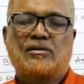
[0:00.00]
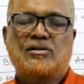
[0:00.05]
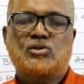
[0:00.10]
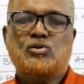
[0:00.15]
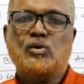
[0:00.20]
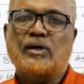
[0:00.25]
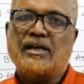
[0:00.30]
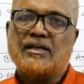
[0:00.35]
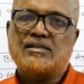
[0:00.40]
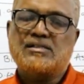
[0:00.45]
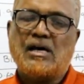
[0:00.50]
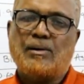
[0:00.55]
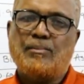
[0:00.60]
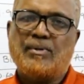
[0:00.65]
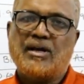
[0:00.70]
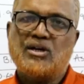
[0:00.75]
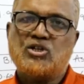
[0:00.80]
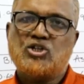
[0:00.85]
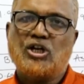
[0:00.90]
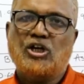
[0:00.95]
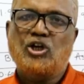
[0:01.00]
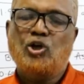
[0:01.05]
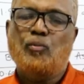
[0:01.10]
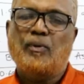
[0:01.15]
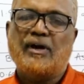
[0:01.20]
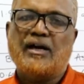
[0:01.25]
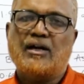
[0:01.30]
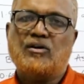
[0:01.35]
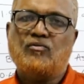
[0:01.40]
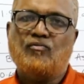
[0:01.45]
So in examination, you
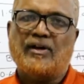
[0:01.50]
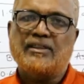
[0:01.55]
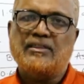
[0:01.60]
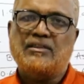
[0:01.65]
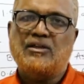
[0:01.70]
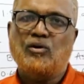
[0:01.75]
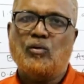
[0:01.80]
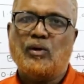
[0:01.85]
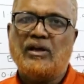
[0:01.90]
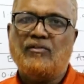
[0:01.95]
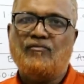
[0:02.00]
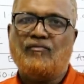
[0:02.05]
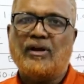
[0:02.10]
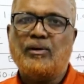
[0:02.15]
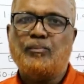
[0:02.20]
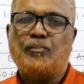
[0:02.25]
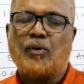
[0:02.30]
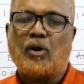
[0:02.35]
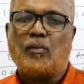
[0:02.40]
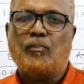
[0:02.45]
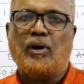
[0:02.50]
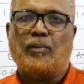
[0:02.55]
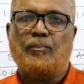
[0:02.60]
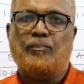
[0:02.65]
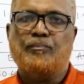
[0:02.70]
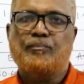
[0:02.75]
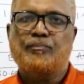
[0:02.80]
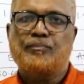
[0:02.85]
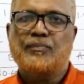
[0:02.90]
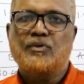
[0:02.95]
may get one theory, one
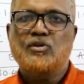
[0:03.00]
problem.